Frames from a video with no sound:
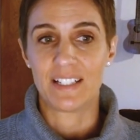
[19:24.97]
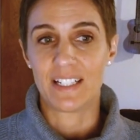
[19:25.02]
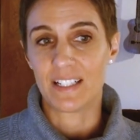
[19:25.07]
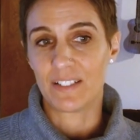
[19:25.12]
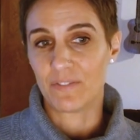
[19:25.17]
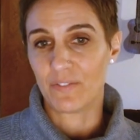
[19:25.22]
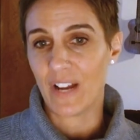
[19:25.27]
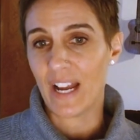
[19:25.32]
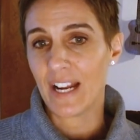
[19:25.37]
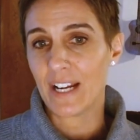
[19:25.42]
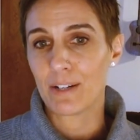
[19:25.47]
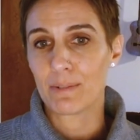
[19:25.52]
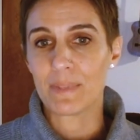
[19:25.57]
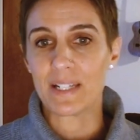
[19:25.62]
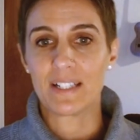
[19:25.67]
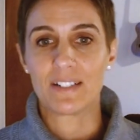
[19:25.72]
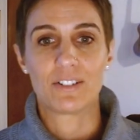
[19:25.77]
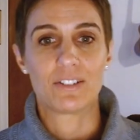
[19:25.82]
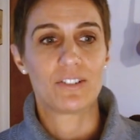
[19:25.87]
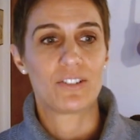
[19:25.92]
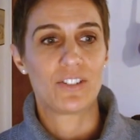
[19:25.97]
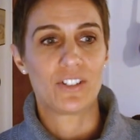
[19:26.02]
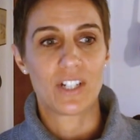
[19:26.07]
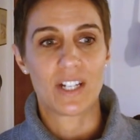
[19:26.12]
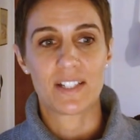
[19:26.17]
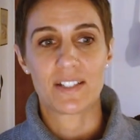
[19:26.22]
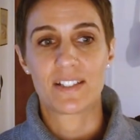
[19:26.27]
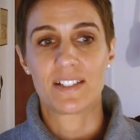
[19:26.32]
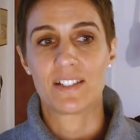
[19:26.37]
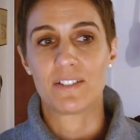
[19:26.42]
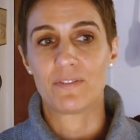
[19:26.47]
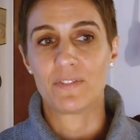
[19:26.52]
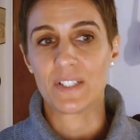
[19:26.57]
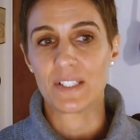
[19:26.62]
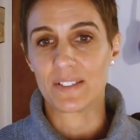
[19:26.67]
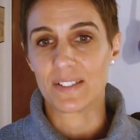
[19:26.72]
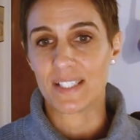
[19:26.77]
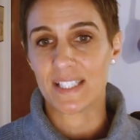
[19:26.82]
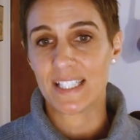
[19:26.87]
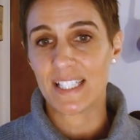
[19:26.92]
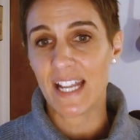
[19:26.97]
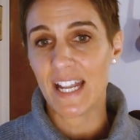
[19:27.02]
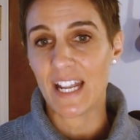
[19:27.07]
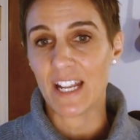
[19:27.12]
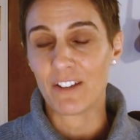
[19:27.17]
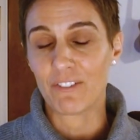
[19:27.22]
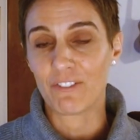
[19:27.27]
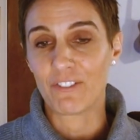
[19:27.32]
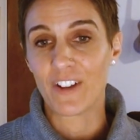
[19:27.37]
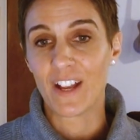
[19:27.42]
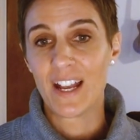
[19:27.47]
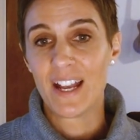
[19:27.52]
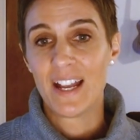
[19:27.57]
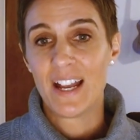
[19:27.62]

the environment or just to feel safe.